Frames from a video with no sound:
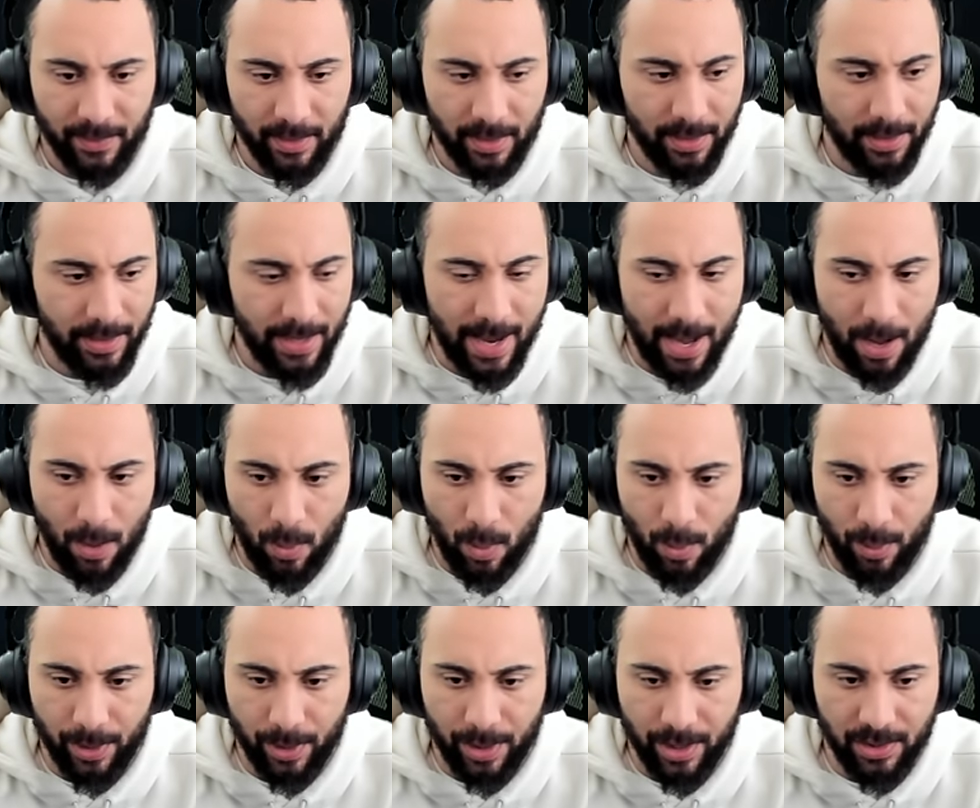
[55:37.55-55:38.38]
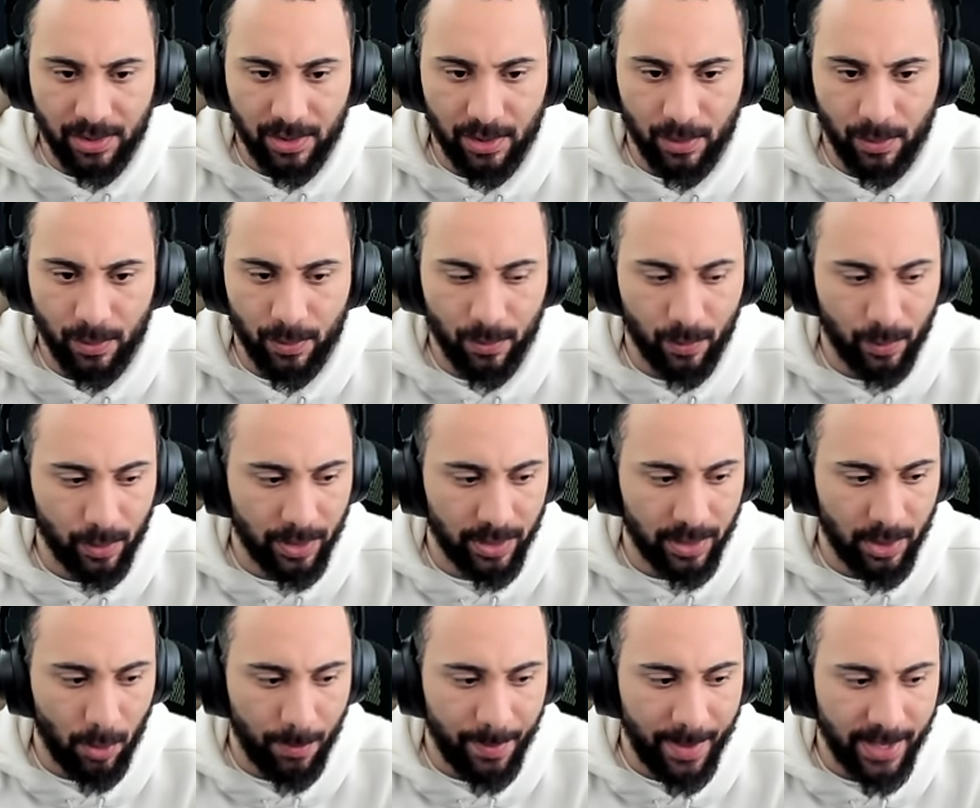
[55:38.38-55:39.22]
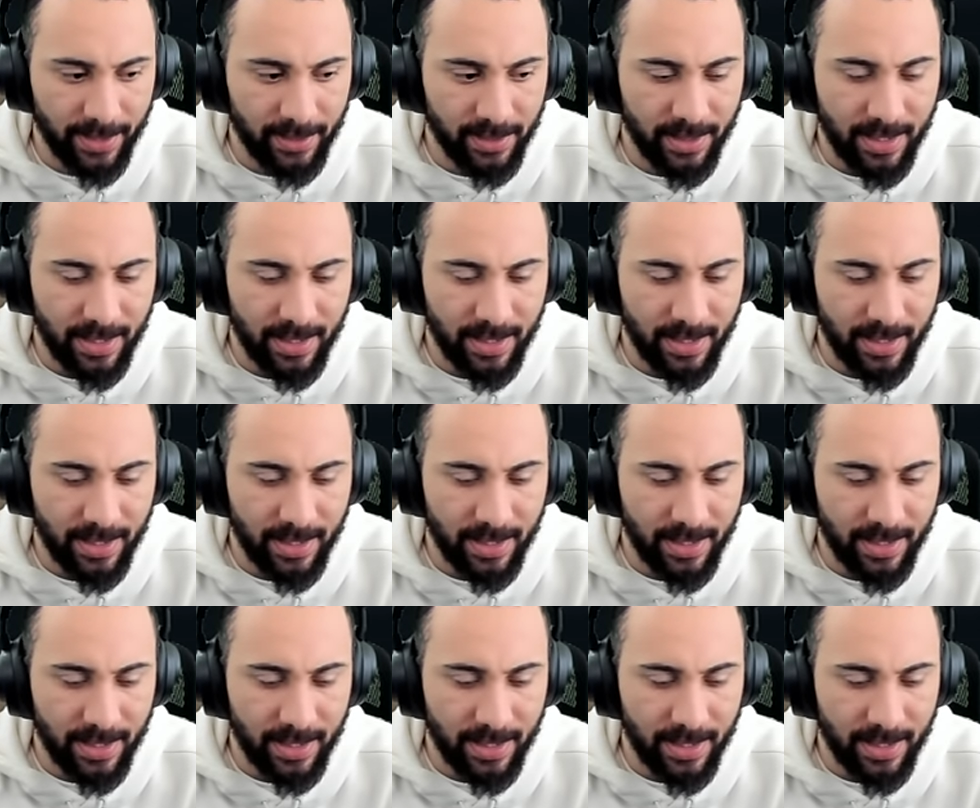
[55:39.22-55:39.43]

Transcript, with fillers: now what we're going to do, we're going to go back